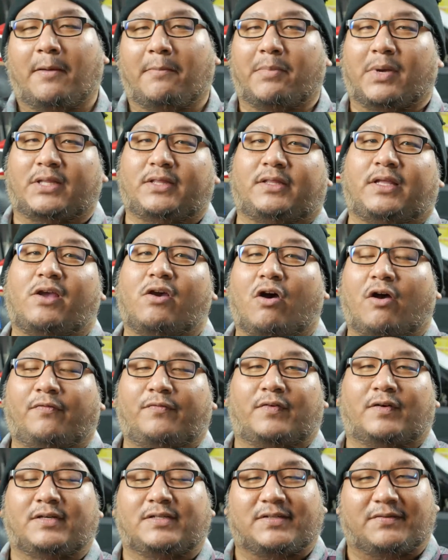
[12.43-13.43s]
but they
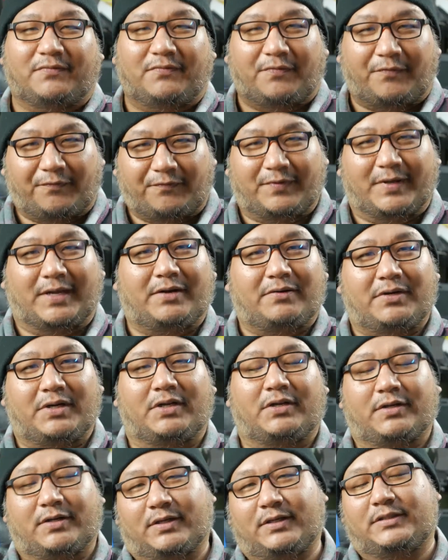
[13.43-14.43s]
offer some very
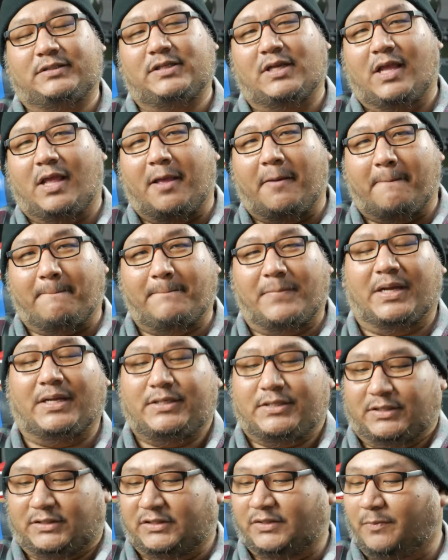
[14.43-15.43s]
good
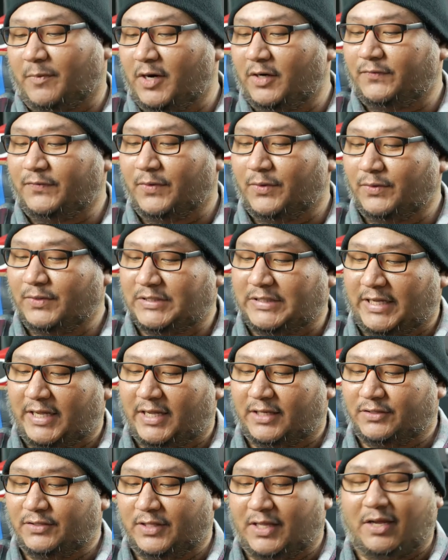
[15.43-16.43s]
budget smartphones
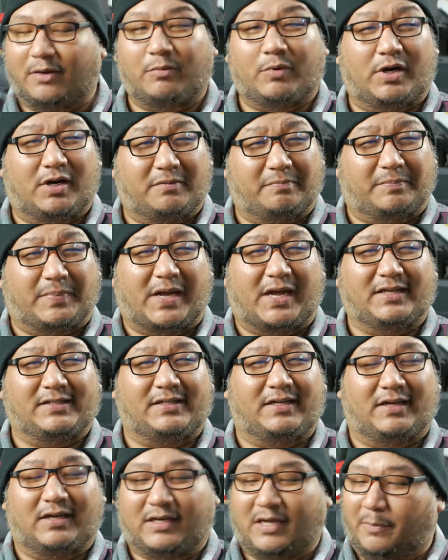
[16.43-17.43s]
and today we're
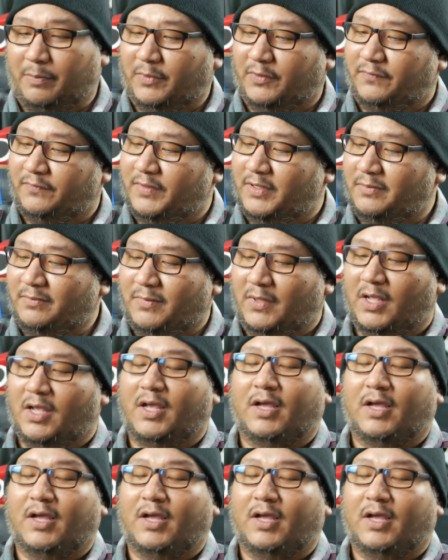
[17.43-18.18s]
unboxing a couple of them.